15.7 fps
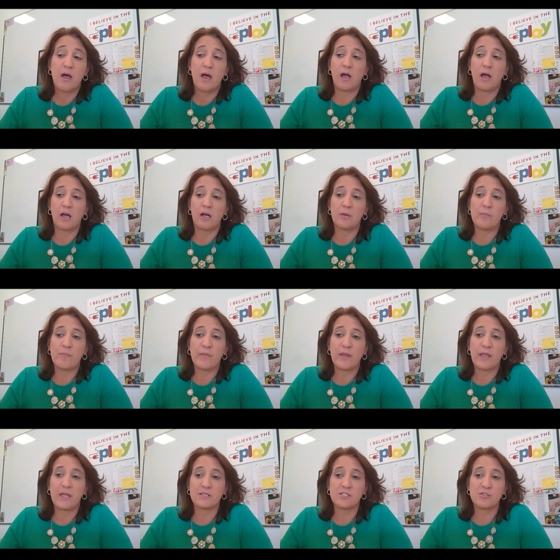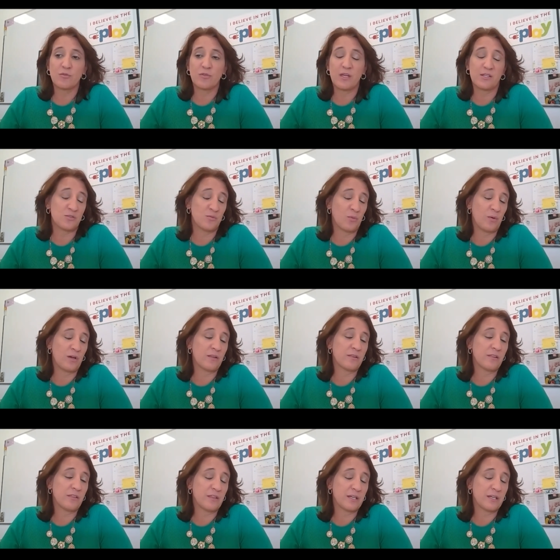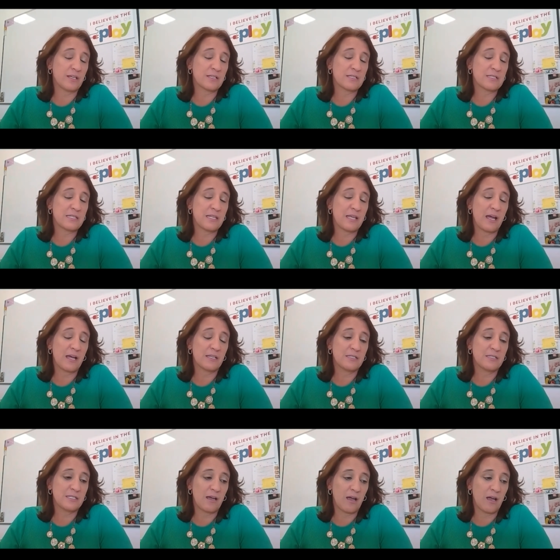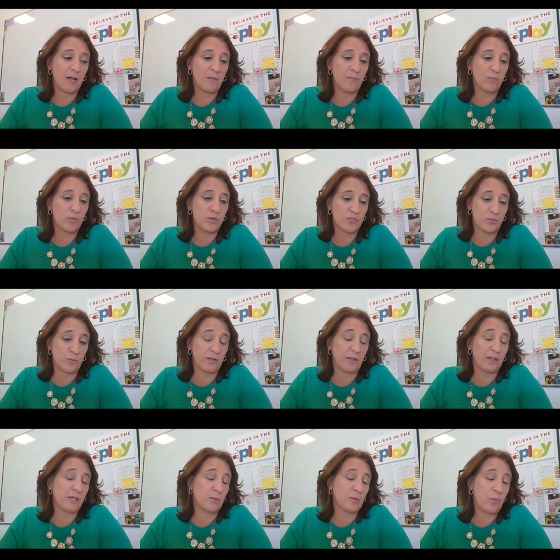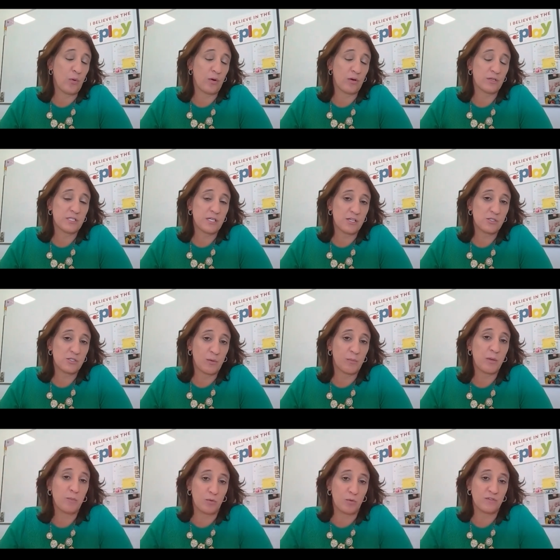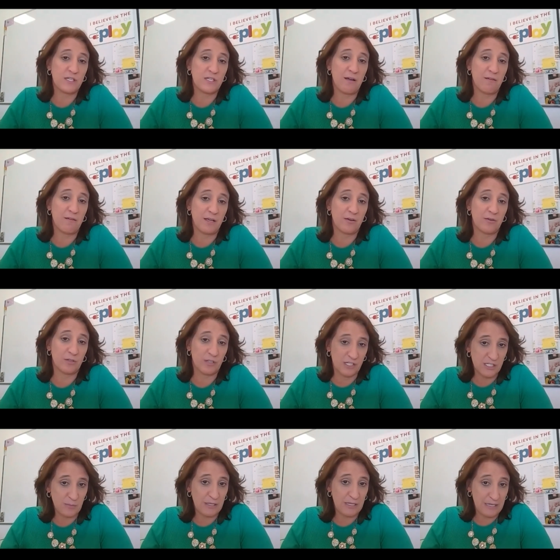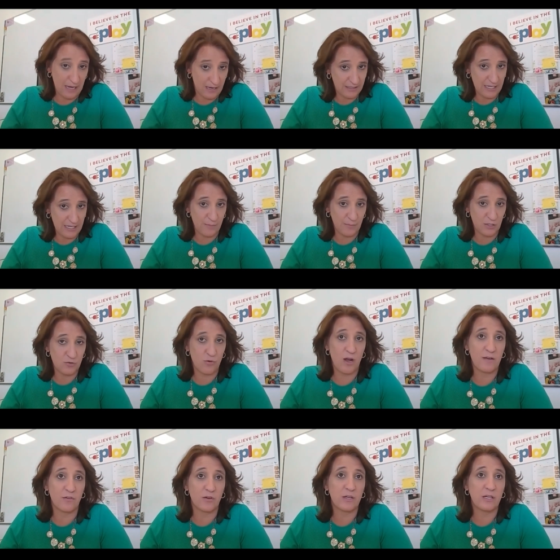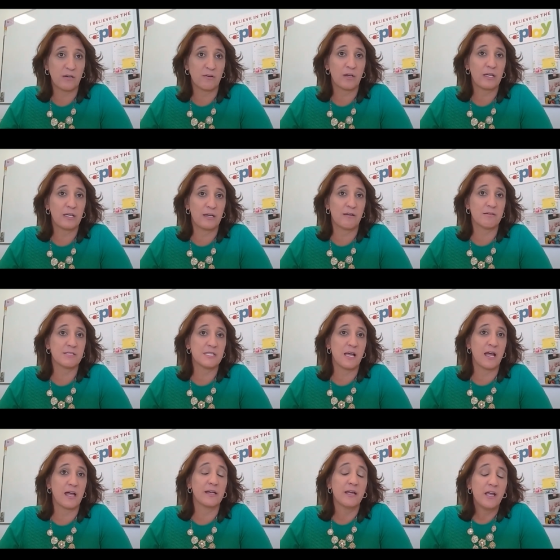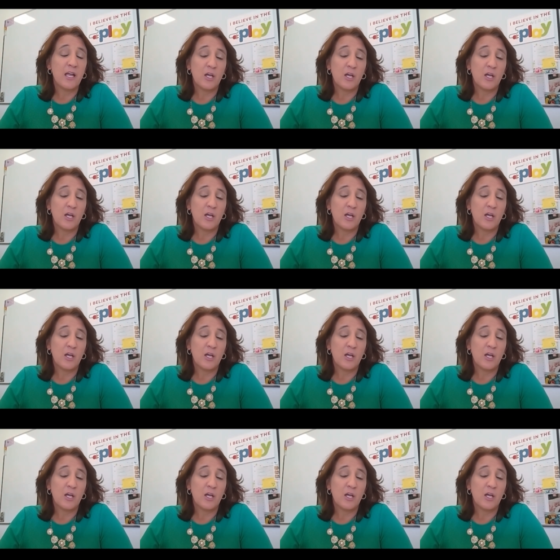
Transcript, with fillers: Um, and so that's one of the things that um, was really important to us when we moved down, not only to be an economic driver here at Canal Side,